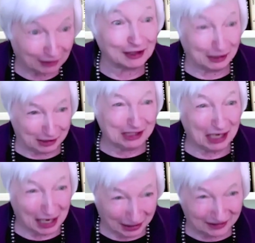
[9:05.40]
That's
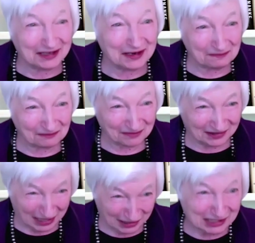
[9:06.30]
not,
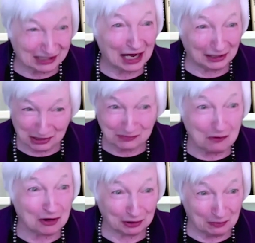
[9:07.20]
that's not a
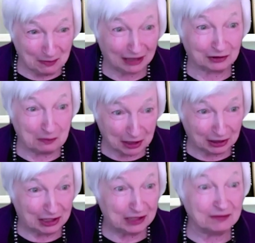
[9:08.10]
small amount of
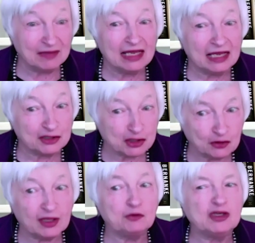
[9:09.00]
money. And so
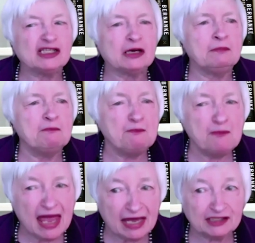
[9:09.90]
that was a
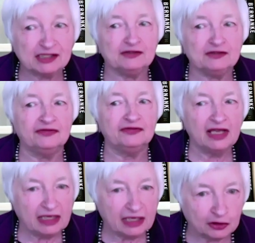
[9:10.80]
massive
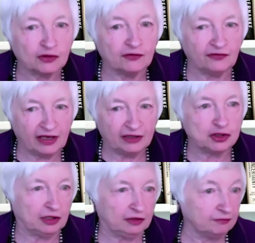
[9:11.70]

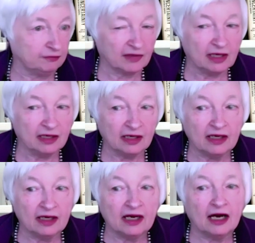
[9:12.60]
intervention.
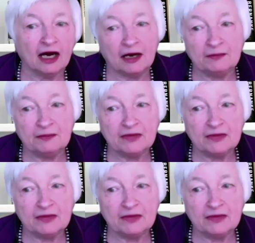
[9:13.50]
Um,